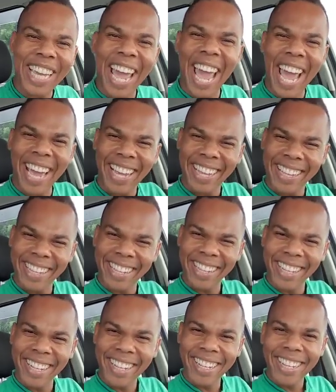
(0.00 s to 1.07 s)
okay.
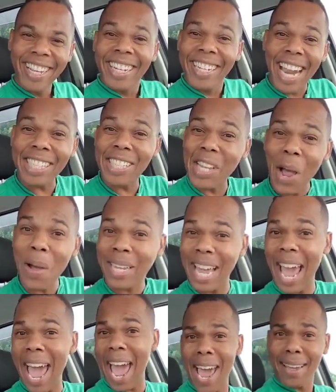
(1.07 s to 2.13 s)
That's
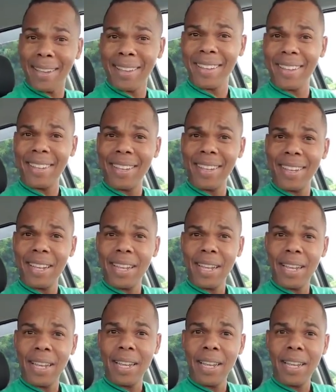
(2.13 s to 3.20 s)
okay.
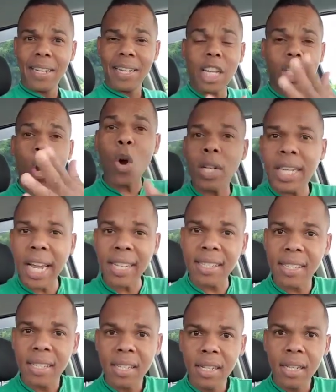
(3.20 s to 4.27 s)
The truth
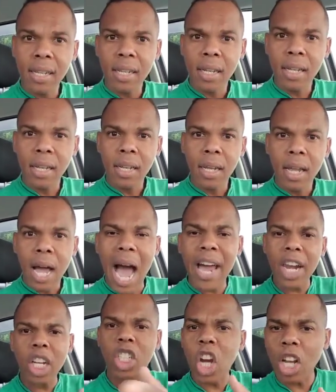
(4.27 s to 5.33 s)
is,
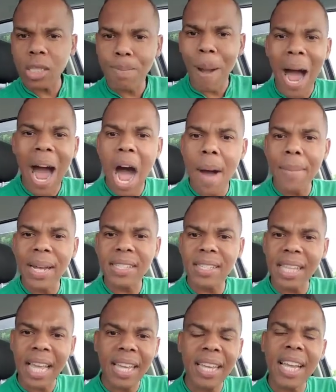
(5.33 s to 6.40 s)
I'm not just
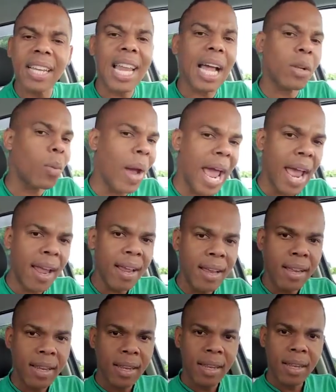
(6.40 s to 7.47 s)
Bahamas thinking that way.
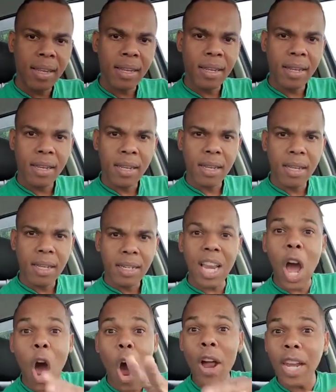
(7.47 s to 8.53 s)

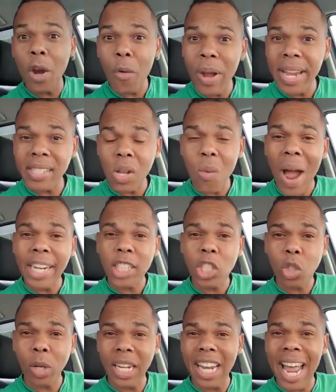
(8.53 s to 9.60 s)
The only reason
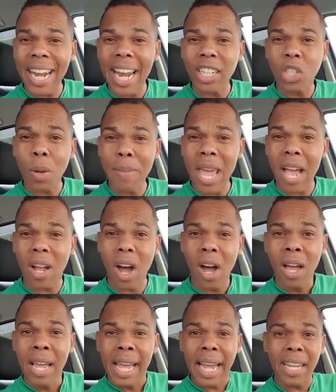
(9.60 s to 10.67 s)
why Trinidad and
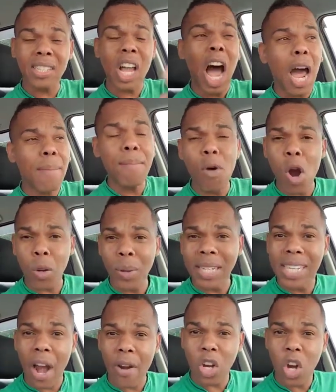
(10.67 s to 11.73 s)
Tobago is on board
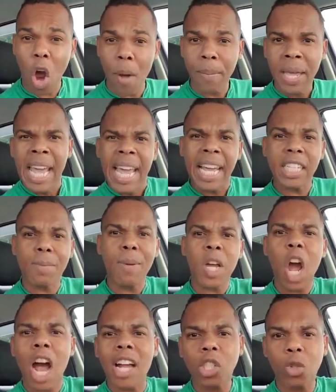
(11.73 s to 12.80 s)
with CARICOM is
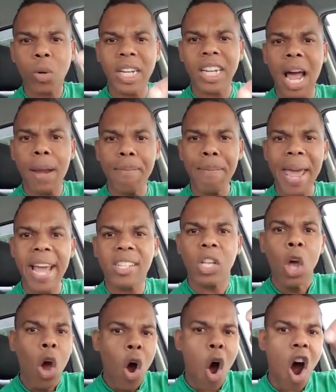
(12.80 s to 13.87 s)
because Trinidad
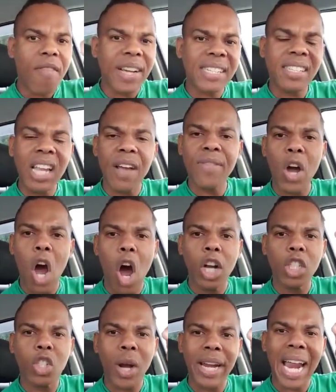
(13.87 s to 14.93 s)
makes over
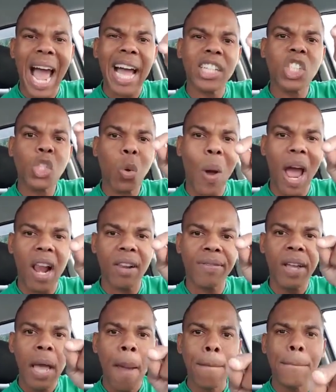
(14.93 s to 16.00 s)

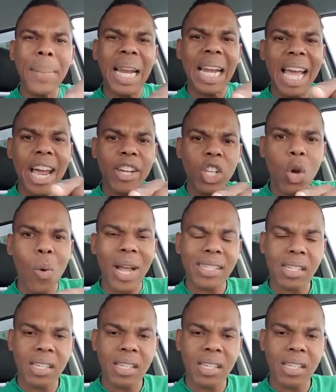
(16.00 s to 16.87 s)
$712 million